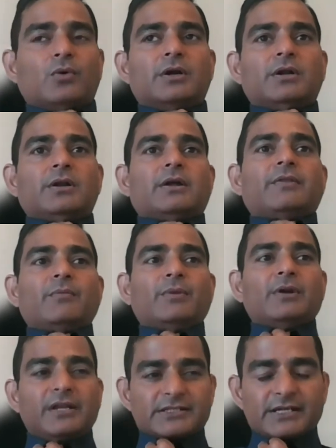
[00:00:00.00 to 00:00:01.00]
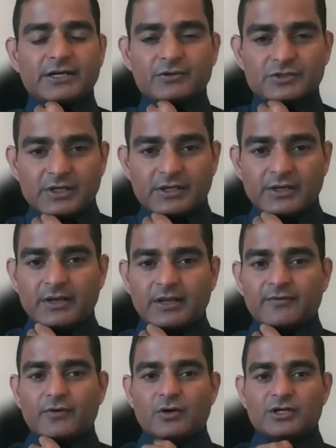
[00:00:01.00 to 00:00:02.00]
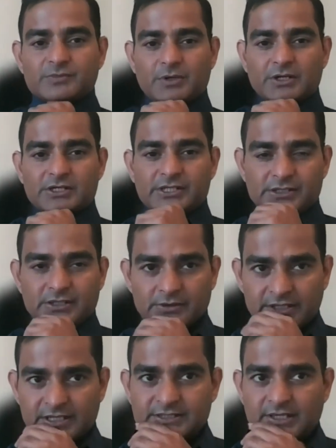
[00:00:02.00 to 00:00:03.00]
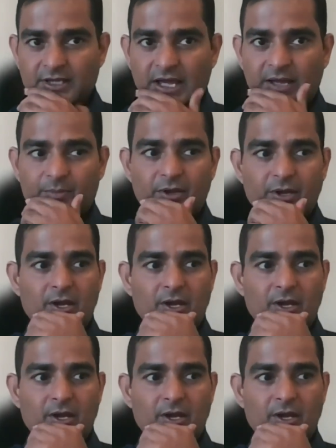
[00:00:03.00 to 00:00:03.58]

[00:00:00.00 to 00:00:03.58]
world and the buildings that you see in India for hospitals, there is a gap.